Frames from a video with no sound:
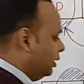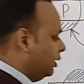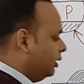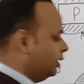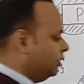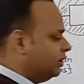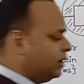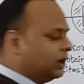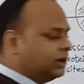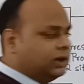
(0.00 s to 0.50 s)

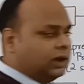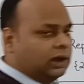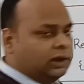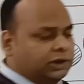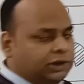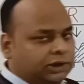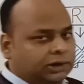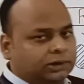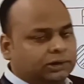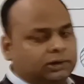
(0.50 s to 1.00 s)
structural
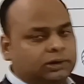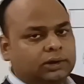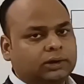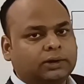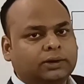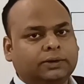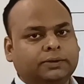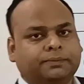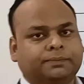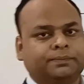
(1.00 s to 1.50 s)
genes.
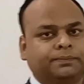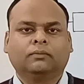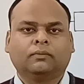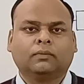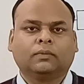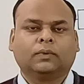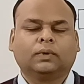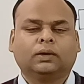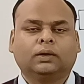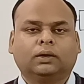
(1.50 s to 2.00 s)

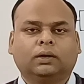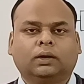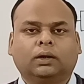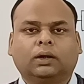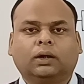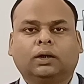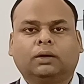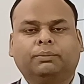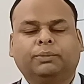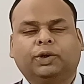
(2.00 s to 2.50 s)

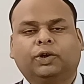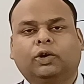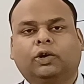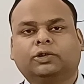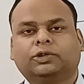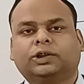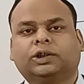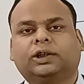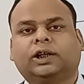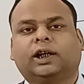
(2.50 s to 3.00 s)
Because
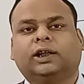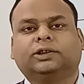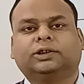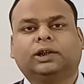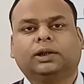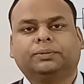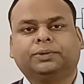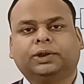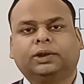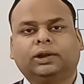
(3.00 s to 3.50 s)
the
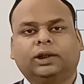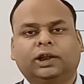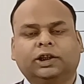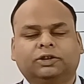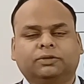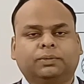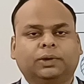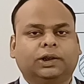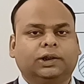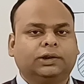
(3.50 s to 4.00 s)
transcription takes
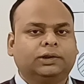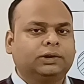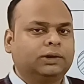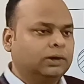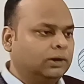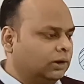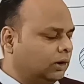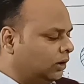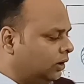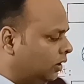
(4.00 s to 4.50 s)
place
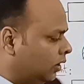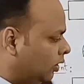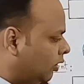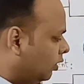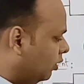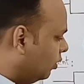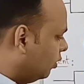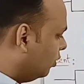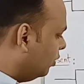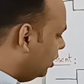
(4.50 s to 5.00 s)

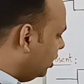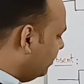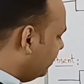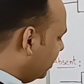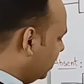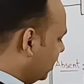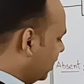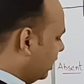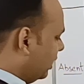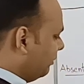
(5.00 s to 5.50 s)
only when the
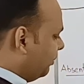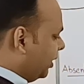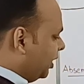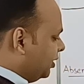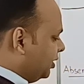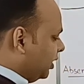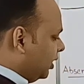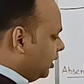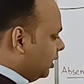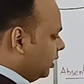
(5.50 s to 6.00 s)

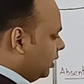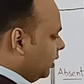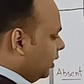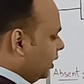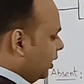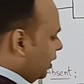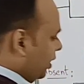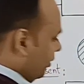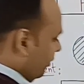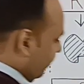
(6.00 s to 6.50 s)
repressor
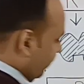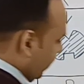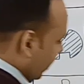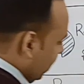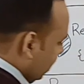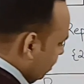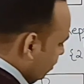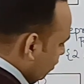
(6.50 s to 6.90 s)
fails to